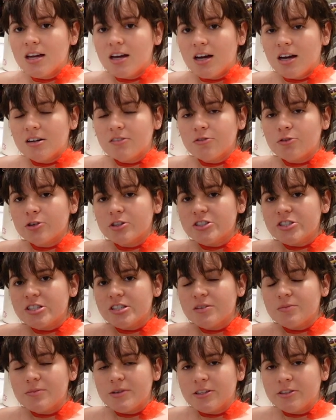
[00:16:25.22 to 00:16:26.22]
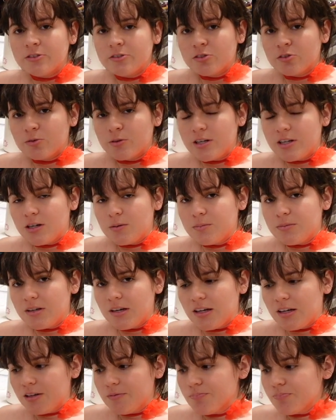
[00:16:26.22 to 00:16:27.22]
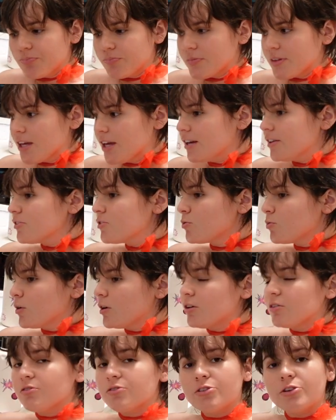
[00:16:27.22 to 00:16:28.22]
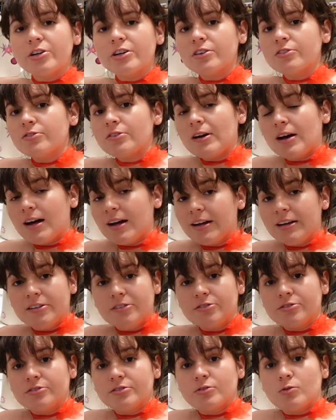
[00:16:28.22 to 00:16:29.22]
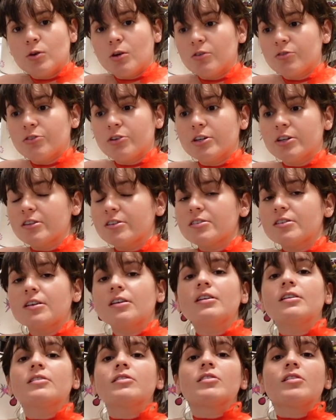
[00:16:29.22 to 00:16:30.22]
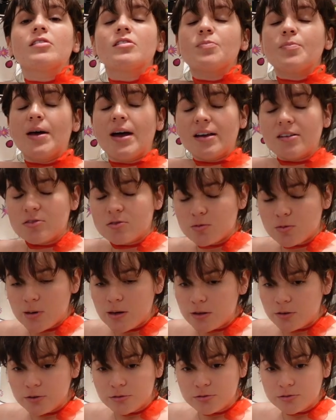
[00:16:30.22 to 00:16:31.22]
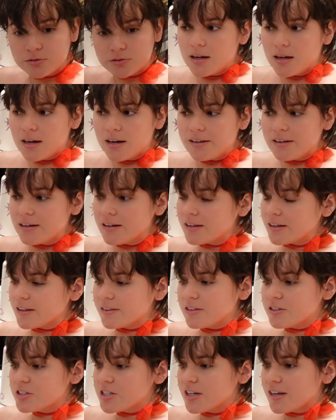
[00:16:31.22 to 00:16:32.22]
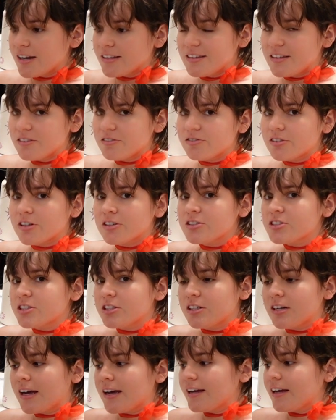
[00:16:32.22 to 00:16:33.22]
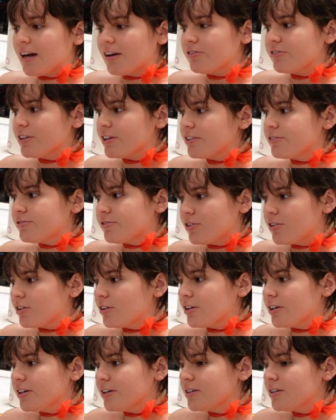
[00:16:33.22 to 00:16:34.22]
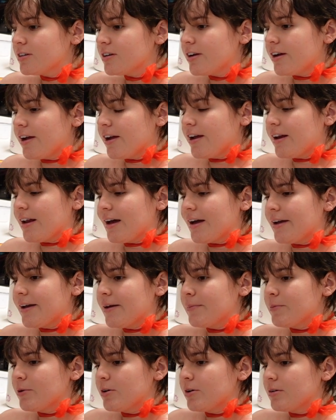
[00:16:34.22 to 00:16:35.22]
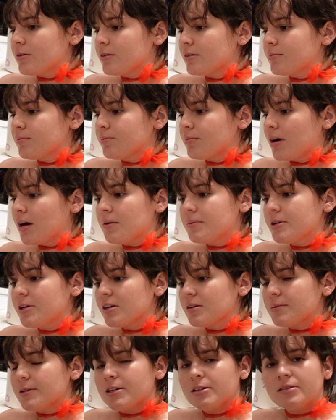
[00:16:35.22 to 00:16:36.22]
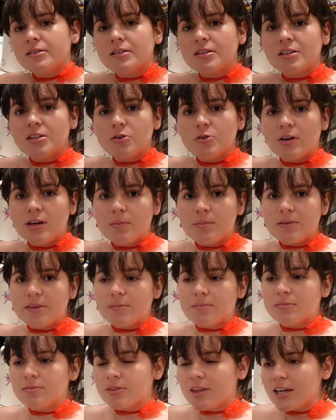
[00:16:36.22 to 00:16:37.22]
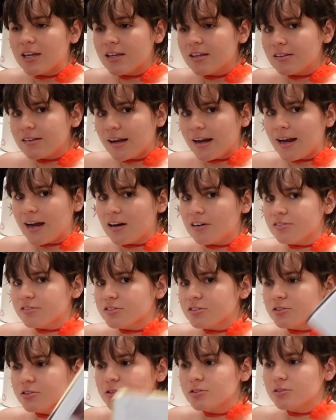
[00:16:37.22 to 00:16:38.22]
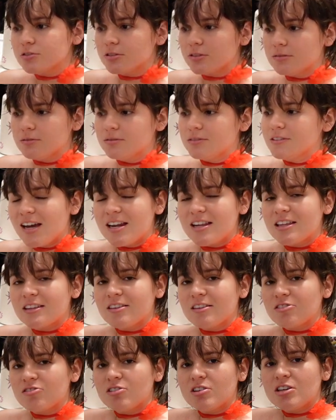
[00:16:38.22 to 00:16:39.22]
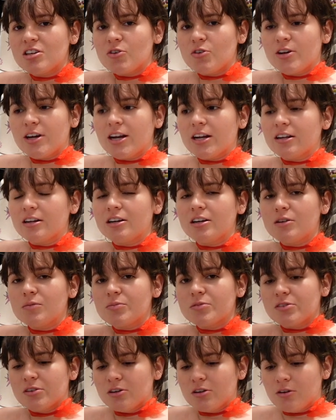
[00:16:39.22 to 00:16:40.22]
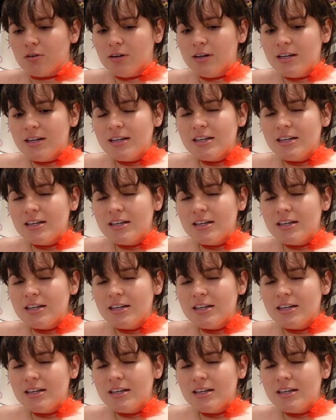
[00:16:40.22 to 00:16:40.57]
Unfortunate bittersweet update. It is 12:35, 12:36, it's past 12. I didn't finish it. I got very far. And I am probably gonna be continuing it, but the thing is, I have to edit this video and get it up, so